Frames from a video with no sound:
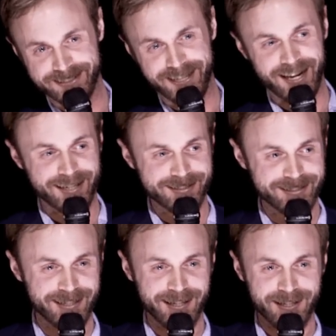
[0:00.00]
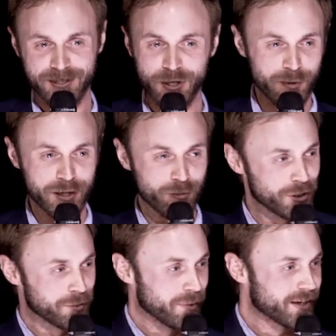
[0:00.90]
They can't. Nobody
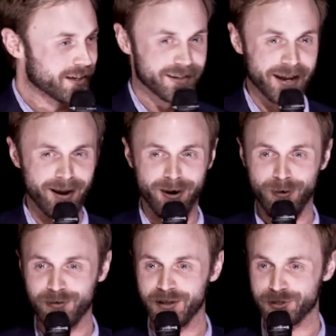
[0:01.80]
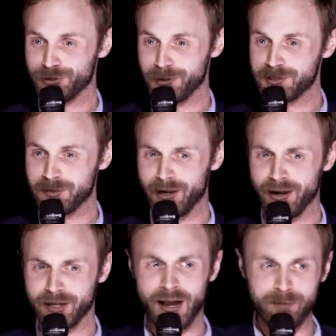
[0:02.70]
will admit it now in Trump's
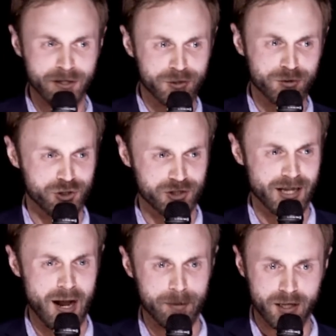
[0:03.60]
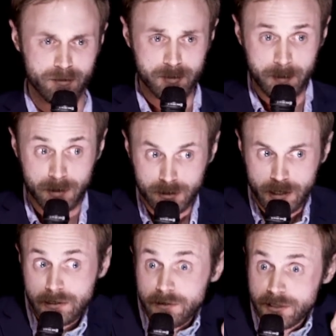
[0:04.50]
America. I've been doing shows at comedy clubs. People are
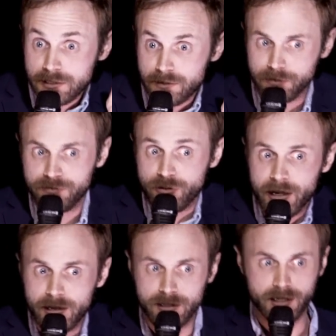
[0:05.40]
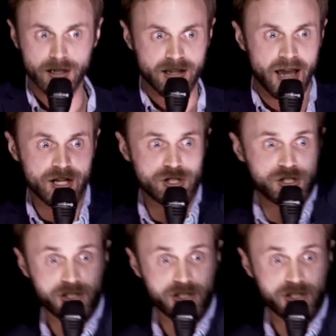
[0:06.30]
like afraid, like a cage is